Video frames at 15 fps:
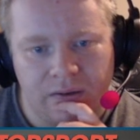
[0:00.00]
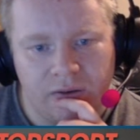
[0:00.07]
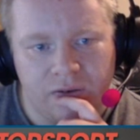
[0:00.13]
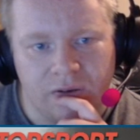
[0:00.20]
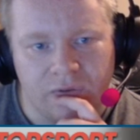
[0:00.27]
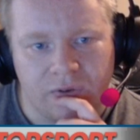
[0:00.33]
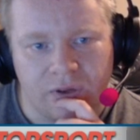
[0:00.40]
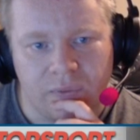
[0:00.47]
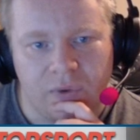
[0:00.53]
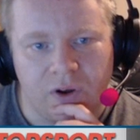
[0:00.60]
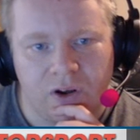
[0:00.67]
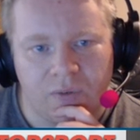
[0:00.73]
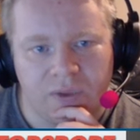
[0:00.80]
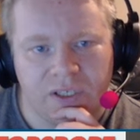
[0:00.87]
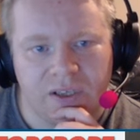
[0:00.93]
obviously we're not
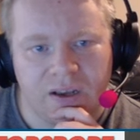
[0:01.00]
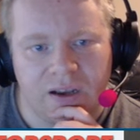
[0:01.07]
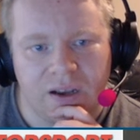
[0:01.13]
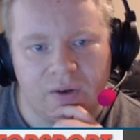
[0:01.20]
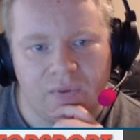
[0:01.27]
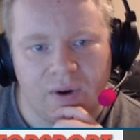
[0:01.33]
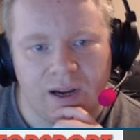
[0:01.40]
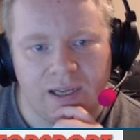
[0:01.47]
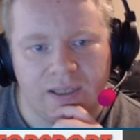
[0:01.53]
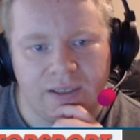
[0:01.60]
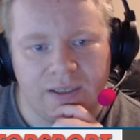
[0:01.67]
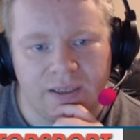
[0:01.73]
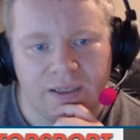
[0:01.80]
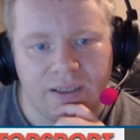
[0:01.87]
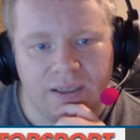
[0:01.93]
going to be starting a
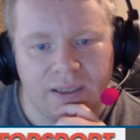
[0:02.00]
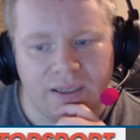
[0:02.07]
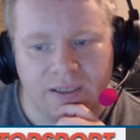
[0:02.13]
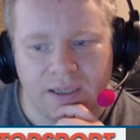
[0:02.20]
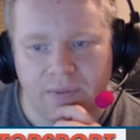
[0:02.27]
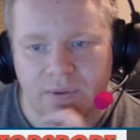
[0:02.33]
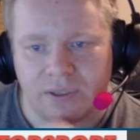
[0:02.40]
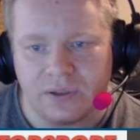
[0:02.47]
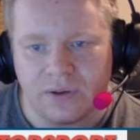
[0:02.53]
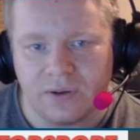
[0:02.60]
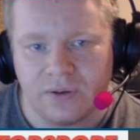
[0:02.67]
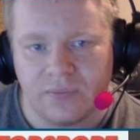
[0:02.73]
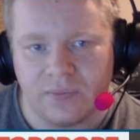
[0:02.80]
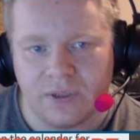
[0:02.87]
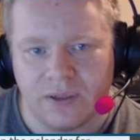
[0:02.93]
race in this
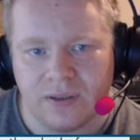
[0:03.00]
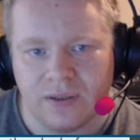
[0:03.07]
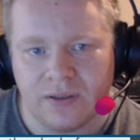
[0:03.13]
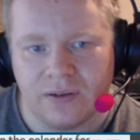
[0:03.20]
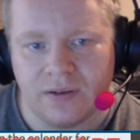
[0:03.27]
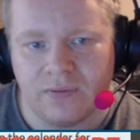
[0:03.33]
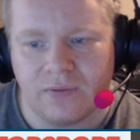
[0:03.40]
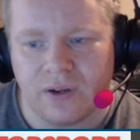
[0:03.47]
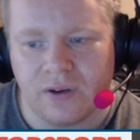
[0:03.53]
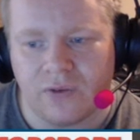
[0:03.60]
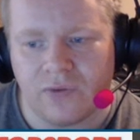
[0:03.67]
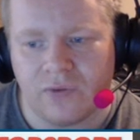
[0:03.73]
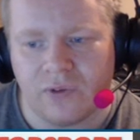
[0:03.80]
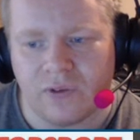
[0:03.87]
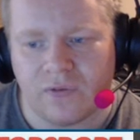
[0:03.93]
episode, but I'll fuck
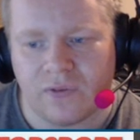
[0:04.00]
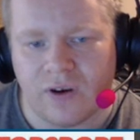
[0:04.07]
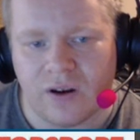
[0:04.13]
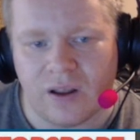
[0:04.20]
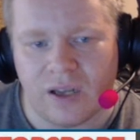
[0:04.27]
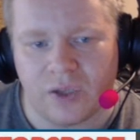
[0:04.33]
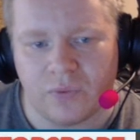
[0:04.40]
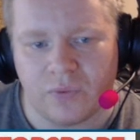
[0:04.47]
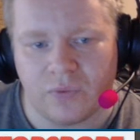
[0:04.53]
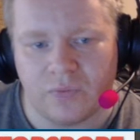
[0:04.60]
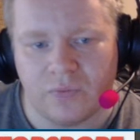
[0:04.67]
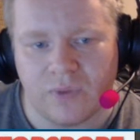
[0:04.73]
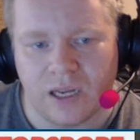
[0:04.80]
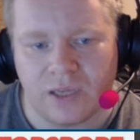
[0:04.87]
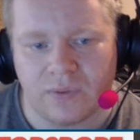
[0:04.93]
off with your financial
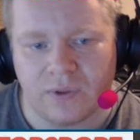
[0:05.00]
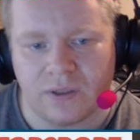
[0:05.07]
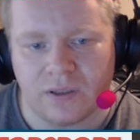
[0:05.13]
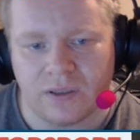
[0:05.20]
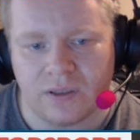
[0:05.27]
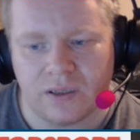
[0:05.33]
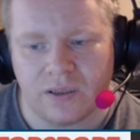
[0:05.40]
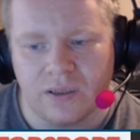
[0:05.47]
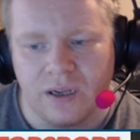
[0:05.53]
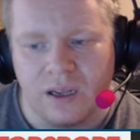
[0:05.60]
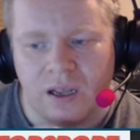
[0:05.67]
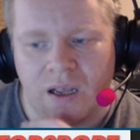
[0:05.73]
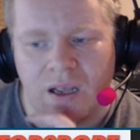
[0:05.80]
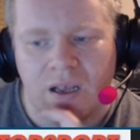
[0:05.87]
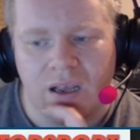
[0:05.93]
management concerns.
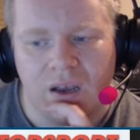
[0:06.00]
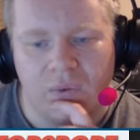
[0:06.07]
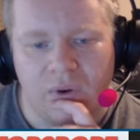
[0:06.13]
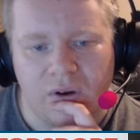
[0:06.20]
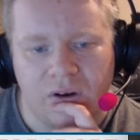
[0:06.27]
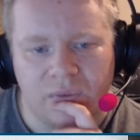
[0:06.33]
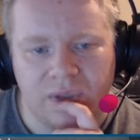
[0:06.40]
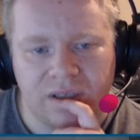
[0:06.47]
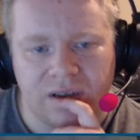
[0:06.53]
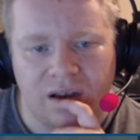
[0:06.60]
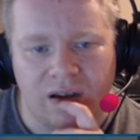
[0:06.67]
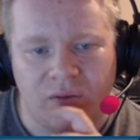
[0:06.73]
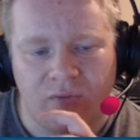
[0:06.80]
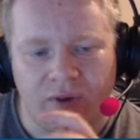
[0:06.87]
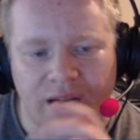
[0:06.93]
We're not going to be
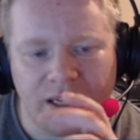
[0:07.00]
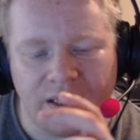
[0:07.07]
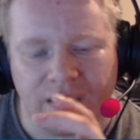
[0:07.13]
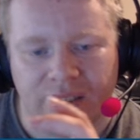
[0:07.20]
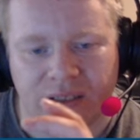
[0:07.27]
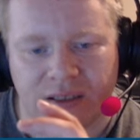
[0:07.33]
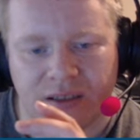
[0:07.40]
starting a race